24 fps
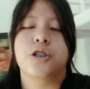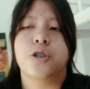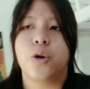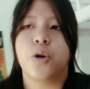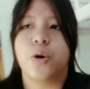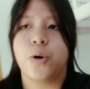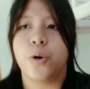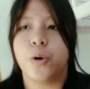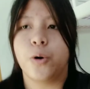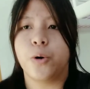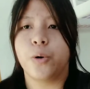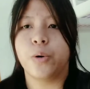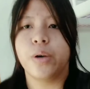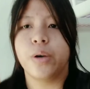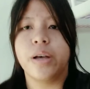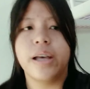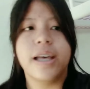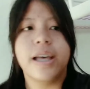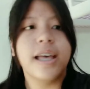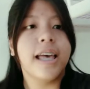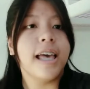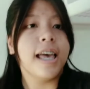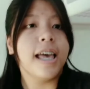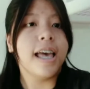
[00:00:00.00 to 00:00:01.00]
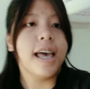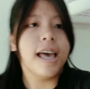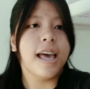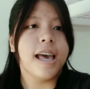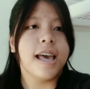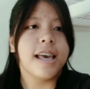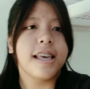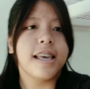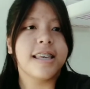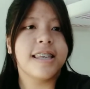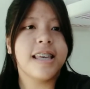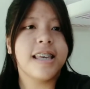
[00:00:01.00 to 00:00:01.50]
So
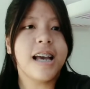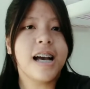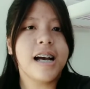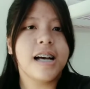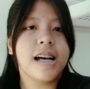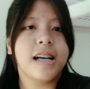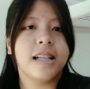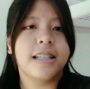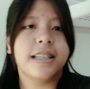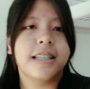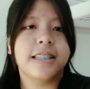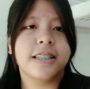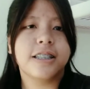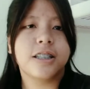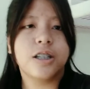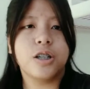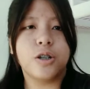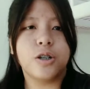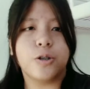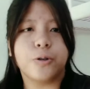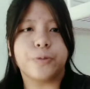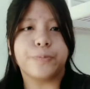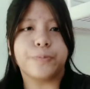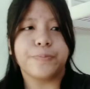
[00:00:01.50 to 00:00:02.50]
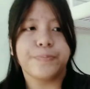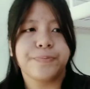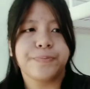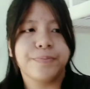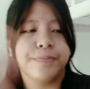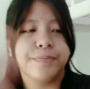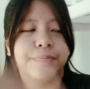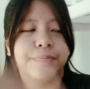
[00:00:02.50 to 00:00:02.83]
yeah, let's go.